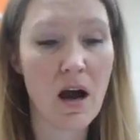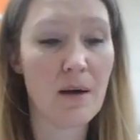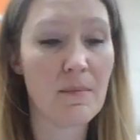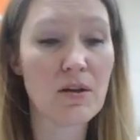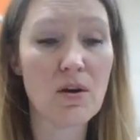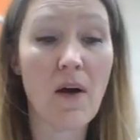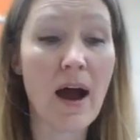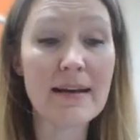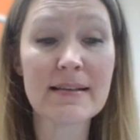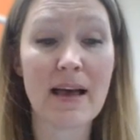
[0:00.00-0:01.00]

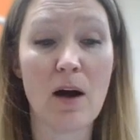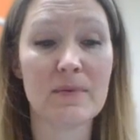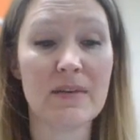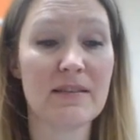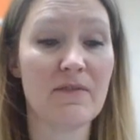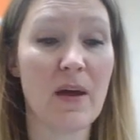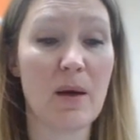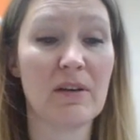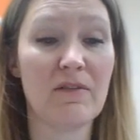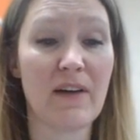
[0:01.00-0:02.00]
Johannes helped his
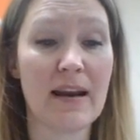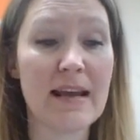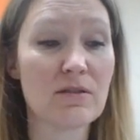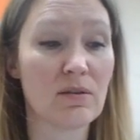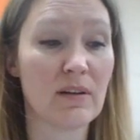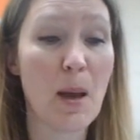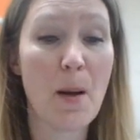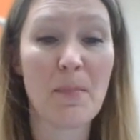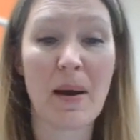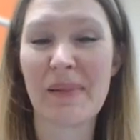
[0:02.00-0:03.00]
family financially
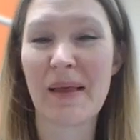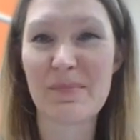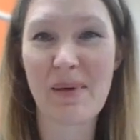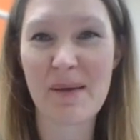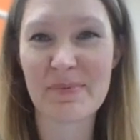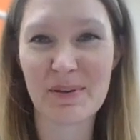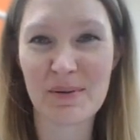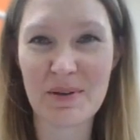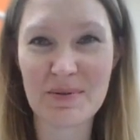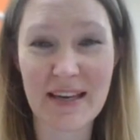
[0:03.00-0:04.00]
by playing popular
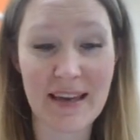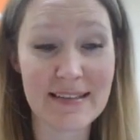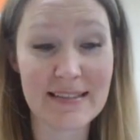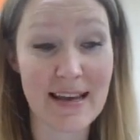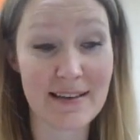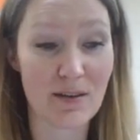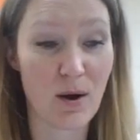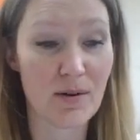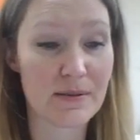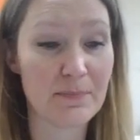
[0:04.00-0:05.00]
music in dance
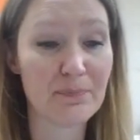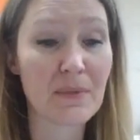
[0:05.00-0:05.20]
halls.